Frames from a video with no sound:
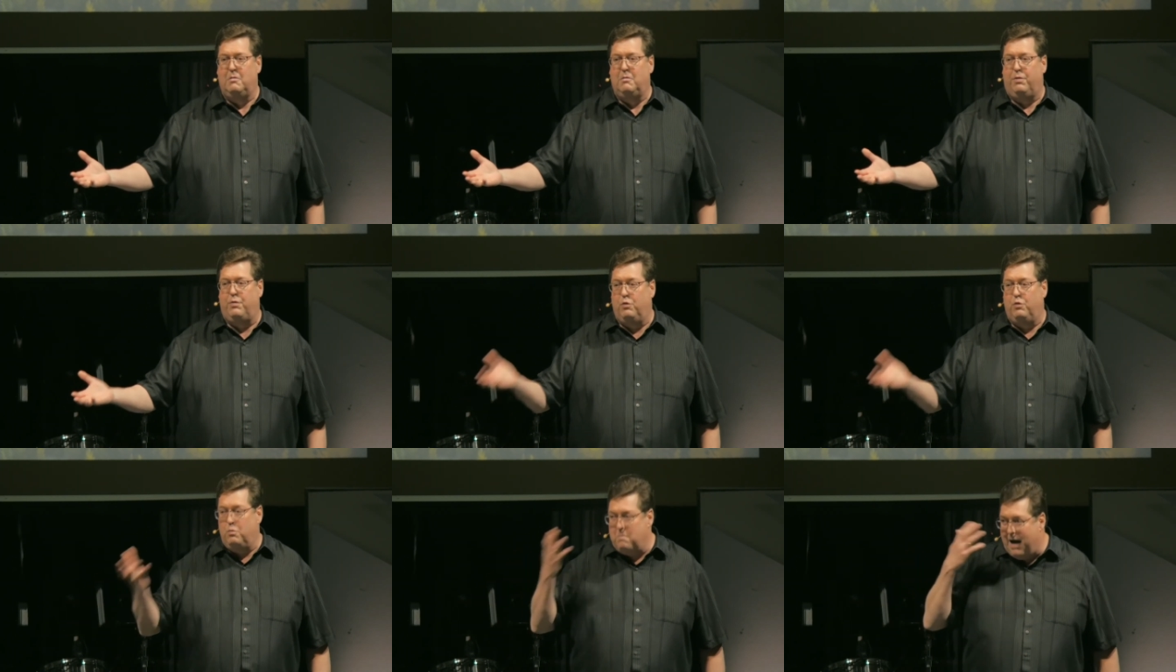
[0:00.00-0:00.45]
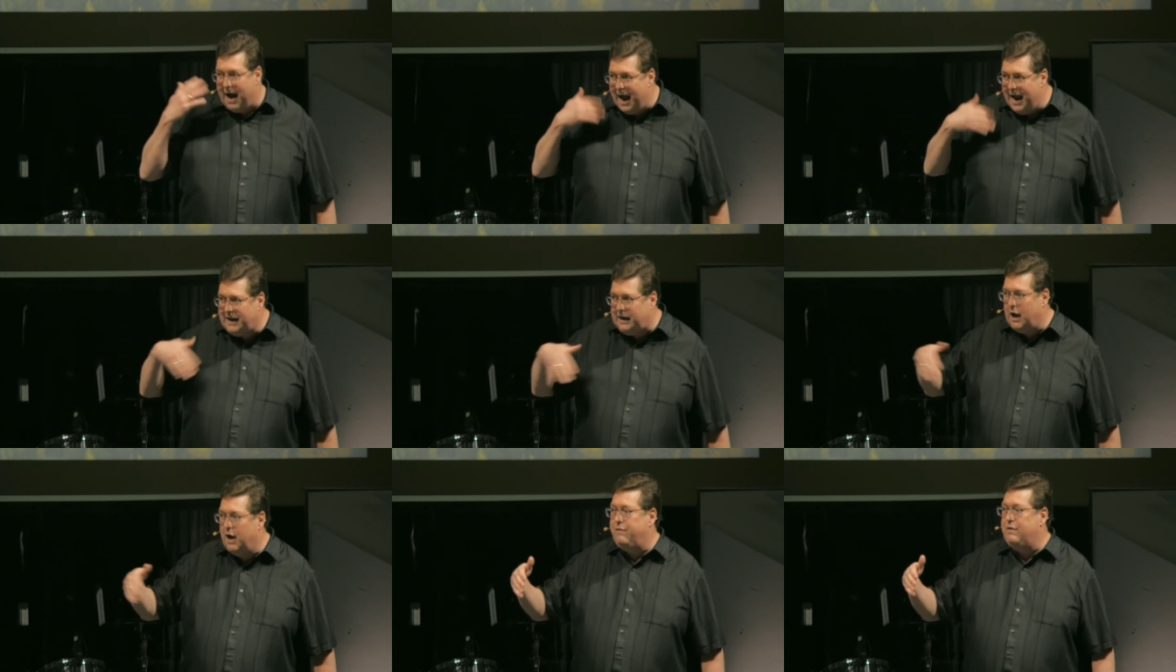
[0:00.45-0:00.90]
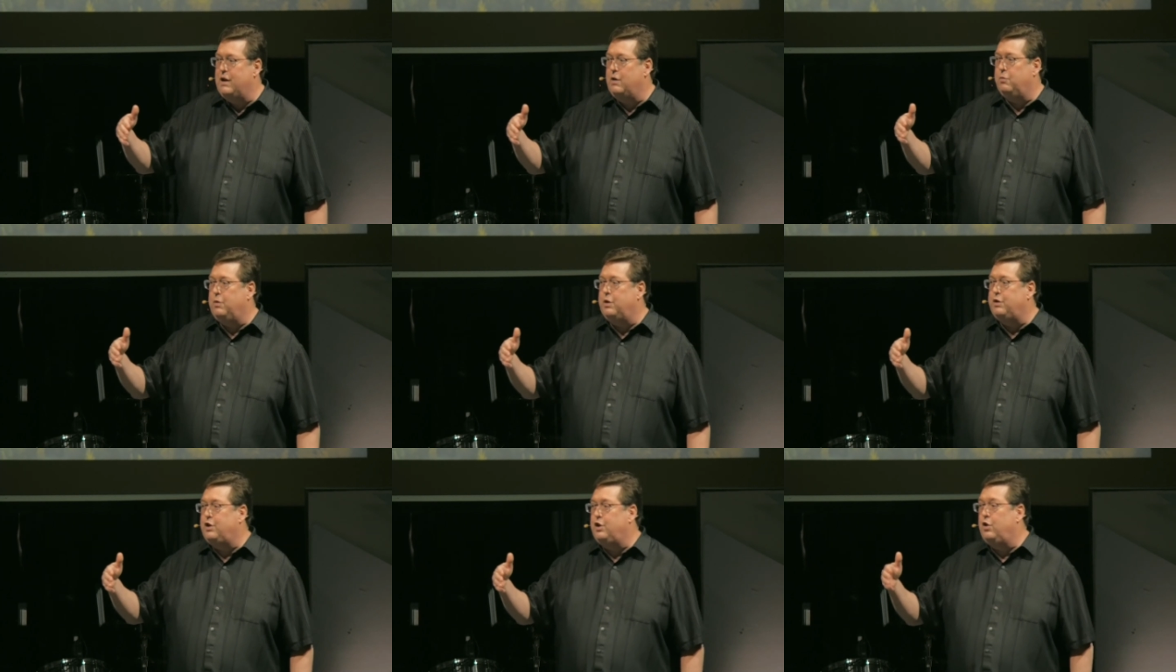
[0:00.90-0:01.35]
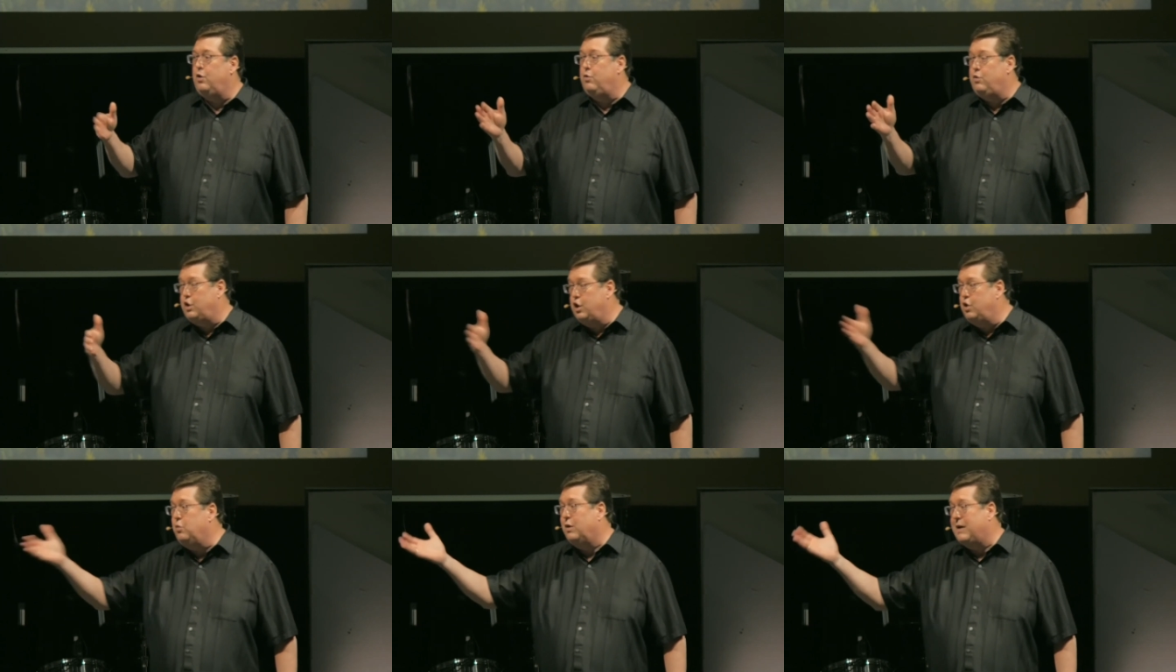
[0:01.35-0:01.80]
Through my covenant with you,
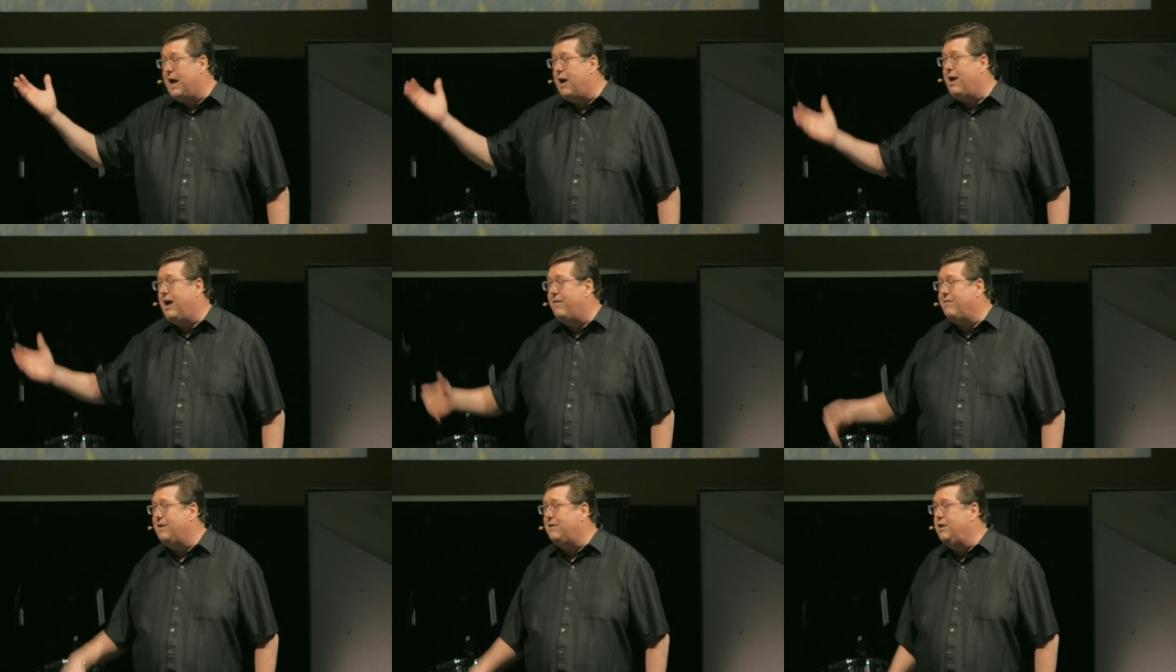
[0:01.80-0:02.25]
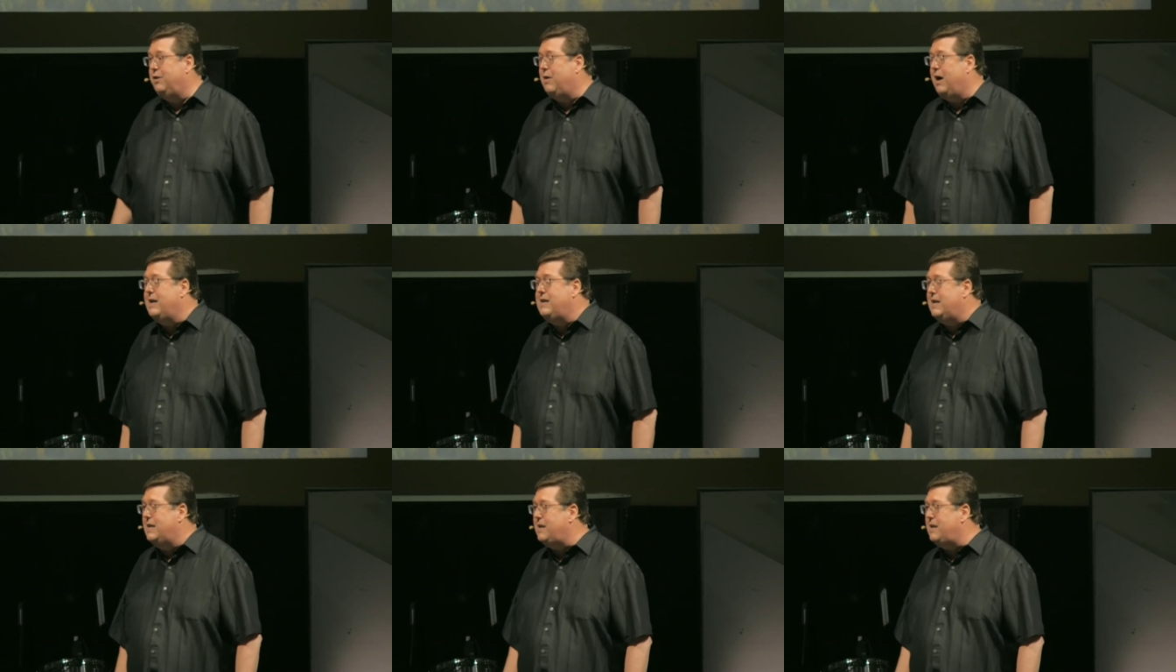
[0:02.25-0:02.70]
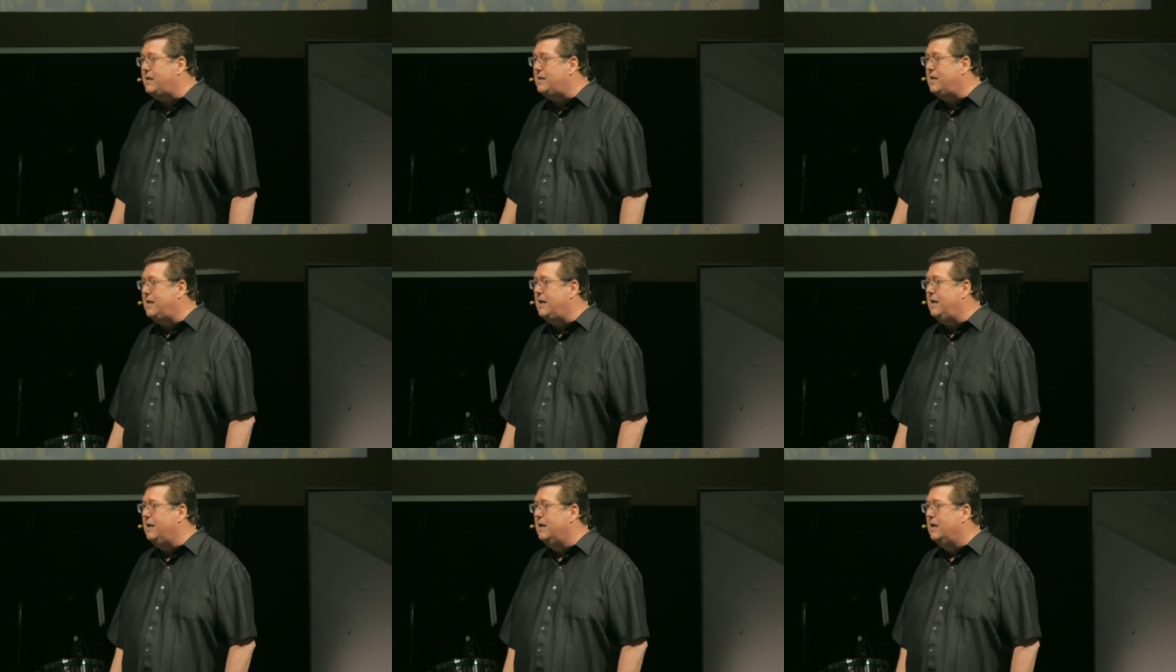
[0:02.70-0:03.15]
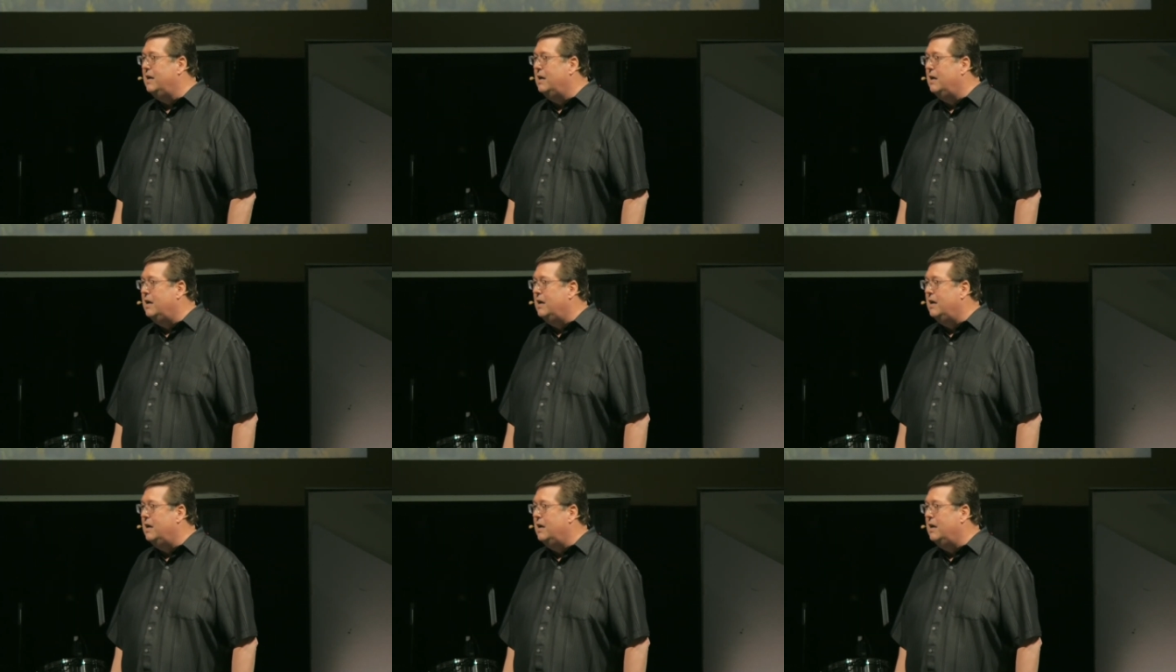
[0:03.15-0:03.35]
you will now have a new identity.